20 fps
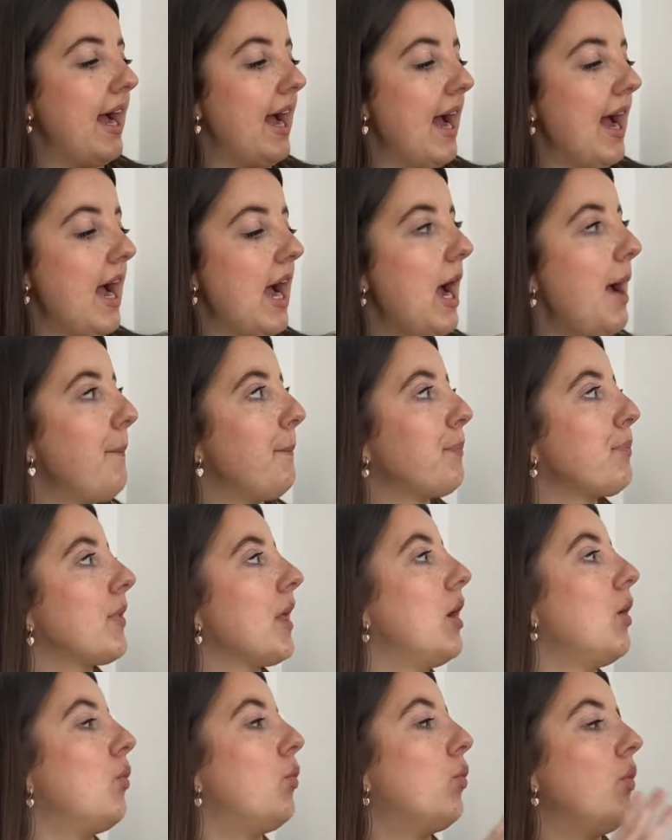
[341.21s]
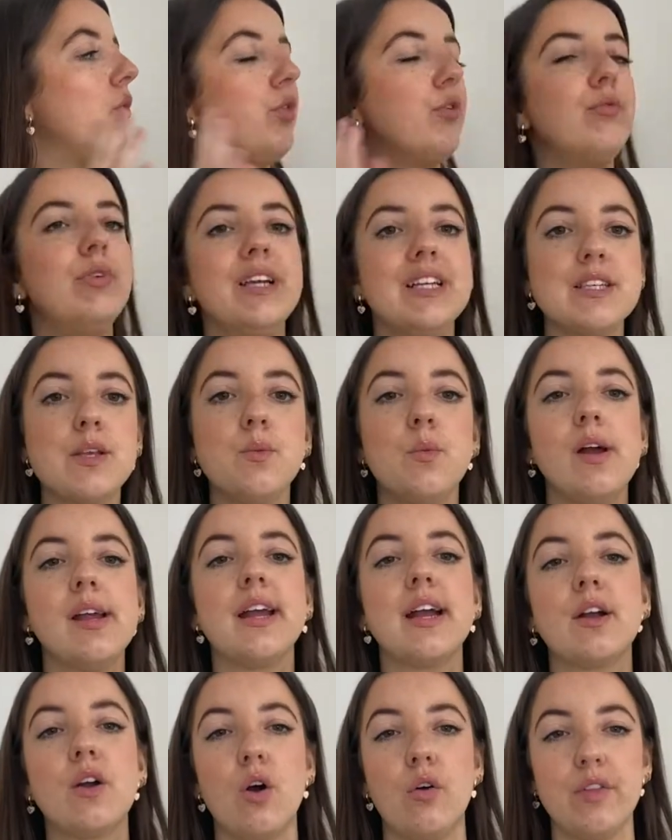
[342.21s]
Um, the reason why I
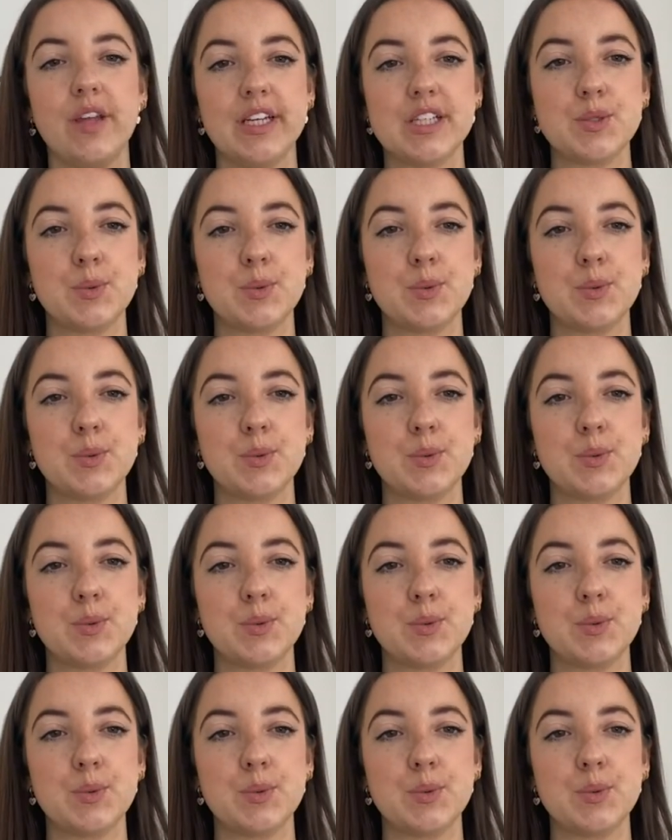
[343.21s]
got this